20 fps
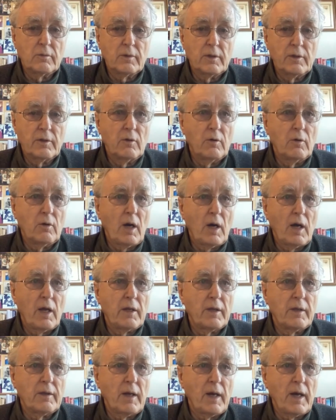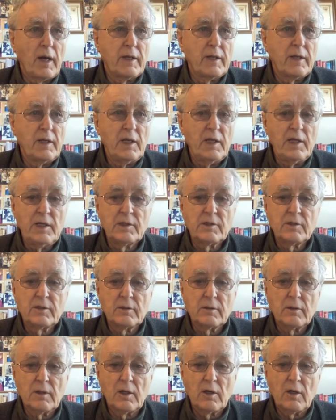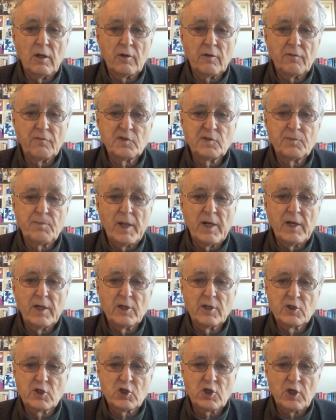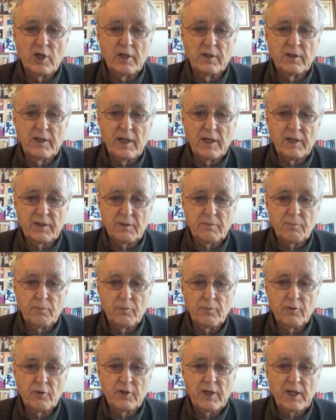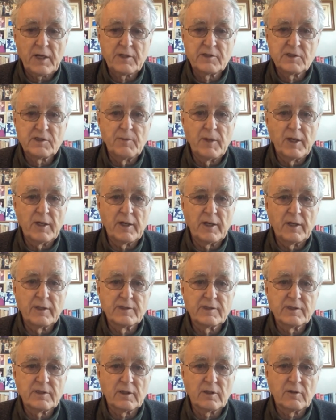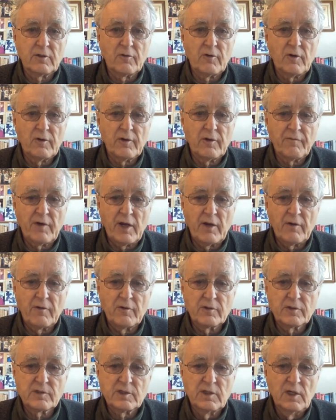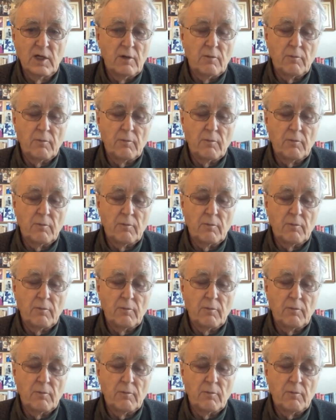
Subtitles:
you know, I eat a lot of spinach and that protects me against the coronavirus.